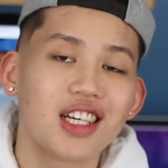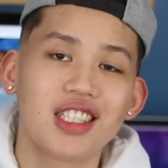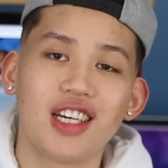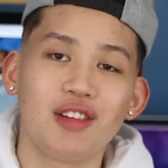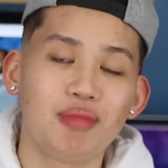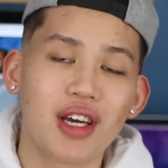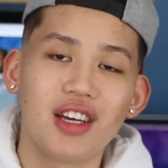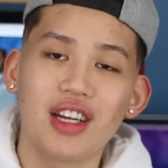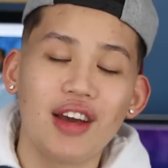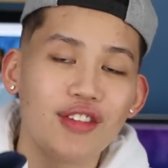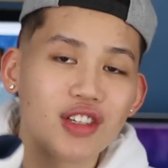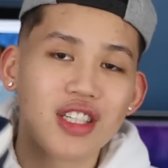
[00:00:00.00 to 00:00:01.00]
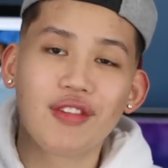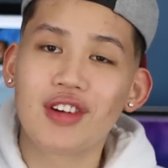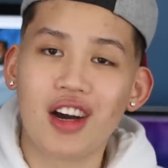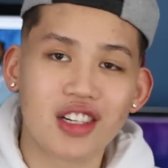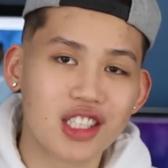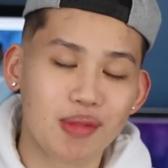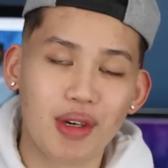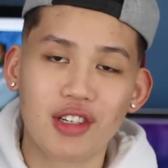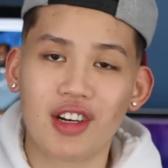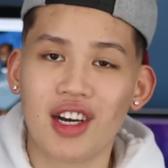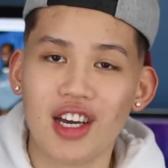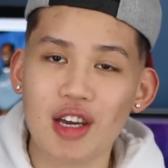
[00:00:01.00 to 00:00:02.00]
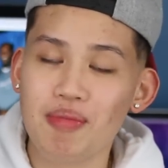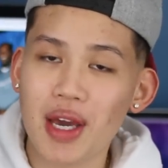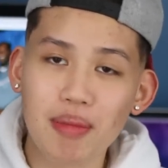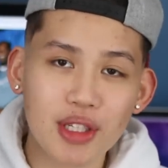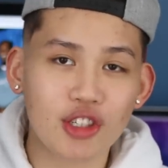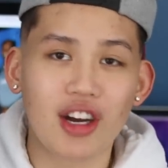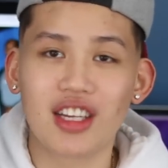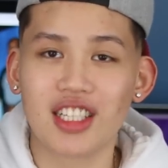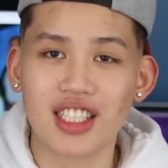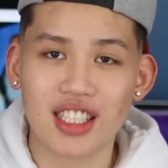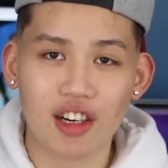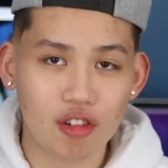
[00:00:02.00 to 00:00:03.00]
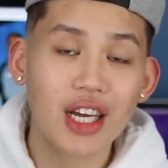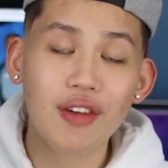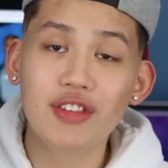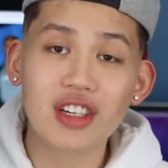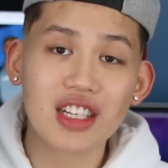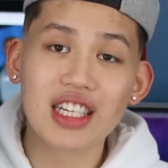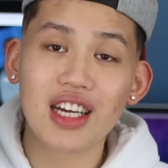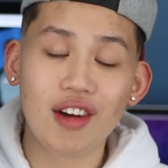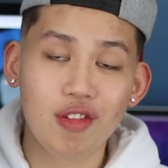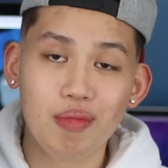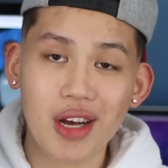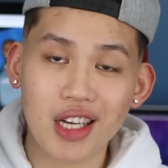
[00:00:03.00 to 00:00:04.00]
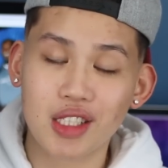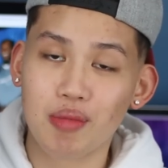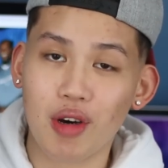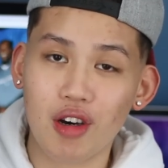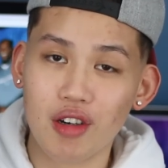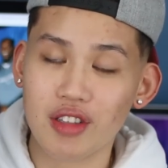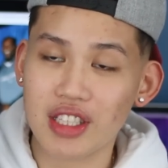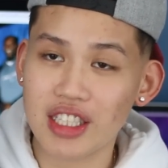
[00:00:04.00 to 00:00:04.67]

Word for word: Like I said, man, if you're self-conscious about your height, maybe try these out. Definitely not for basketball.